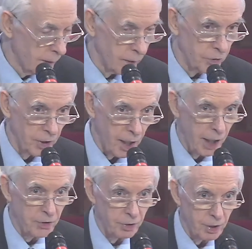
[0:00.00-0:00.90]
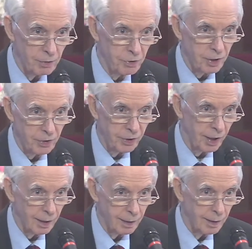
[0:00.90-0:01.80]
As Sinatra used to
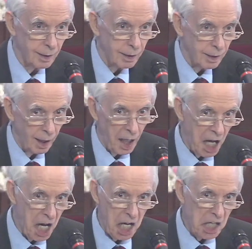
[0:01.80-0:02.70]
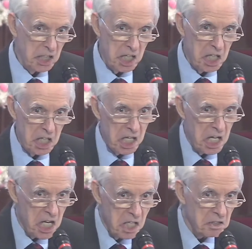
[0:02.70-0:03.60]
sing, I did
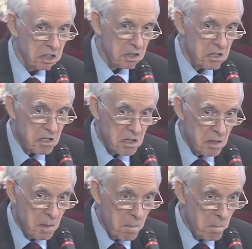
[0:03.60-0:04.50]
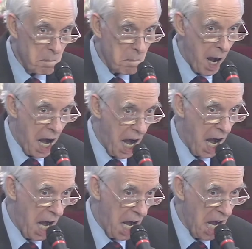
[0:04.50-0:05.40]
it
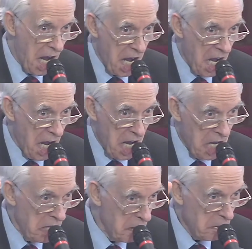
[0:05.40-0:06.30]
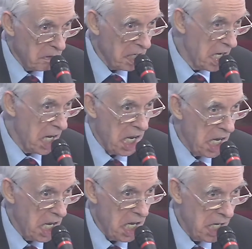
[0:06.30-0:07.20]
my
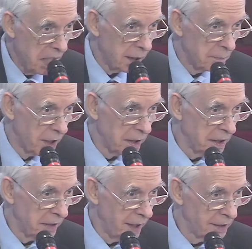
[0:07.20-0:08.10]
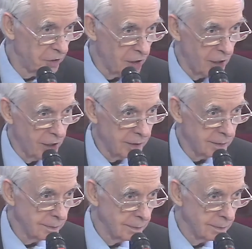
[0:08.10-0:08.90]
way. Anybody heard that song?